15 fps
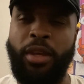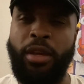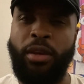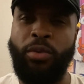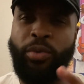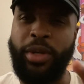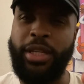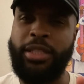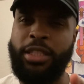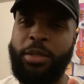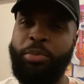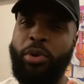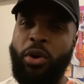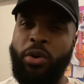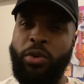Regis
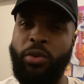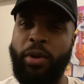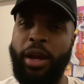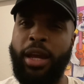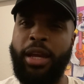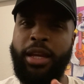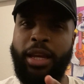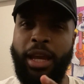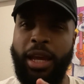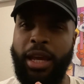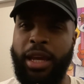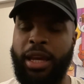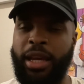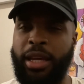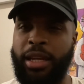Prograis
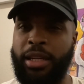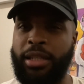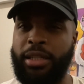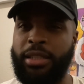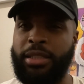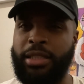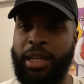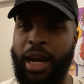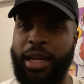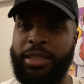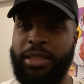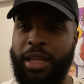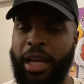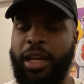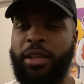and Josh
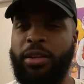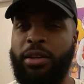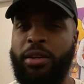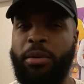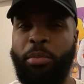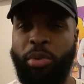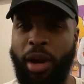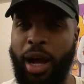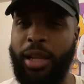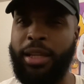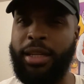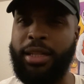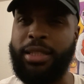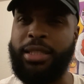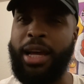Taylor, probably
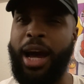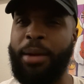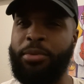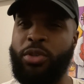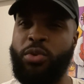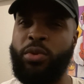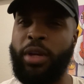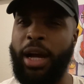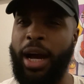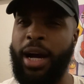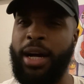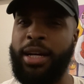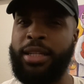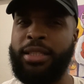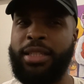the top two
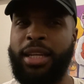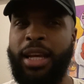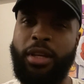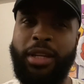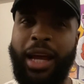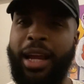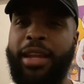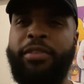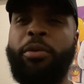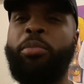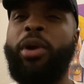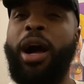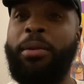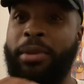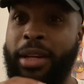guys. Not even
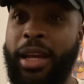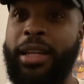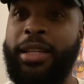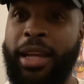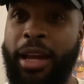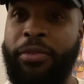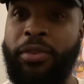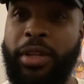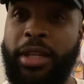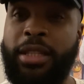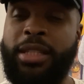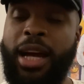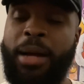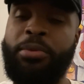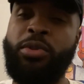probably, they definitely the
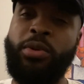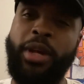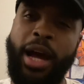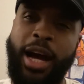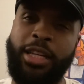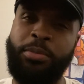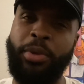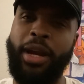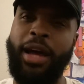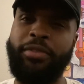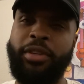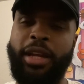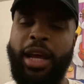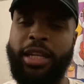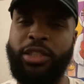top two guys. But after
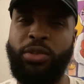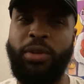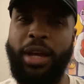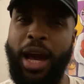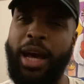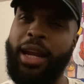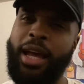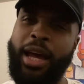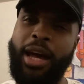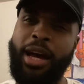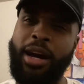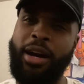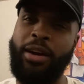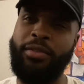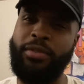that, you got to
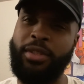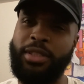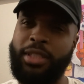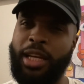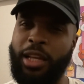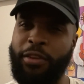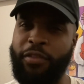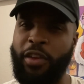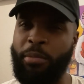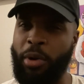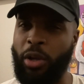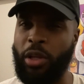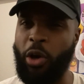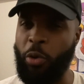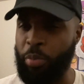have Teofimo
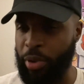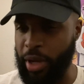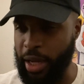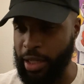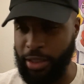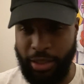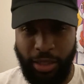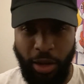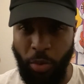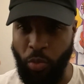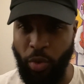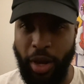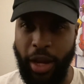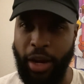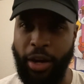Lopez
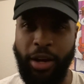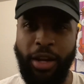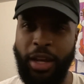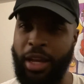somewhere